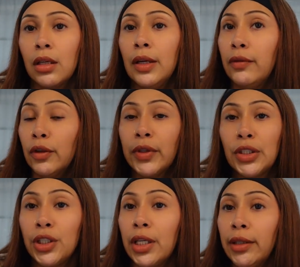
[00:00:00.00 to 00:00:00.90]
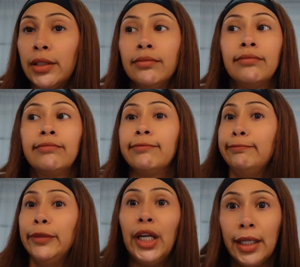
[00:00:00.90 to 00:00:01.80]
If you're a vegetarian,
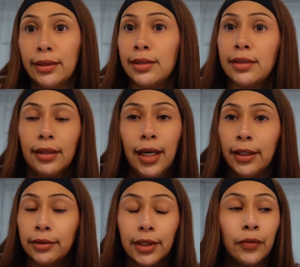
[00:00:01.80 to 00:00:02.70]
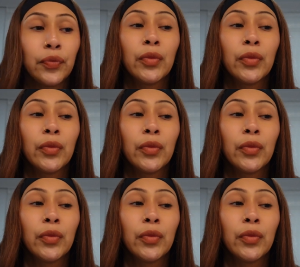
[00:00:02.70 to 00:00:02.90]
nuts. I don't know.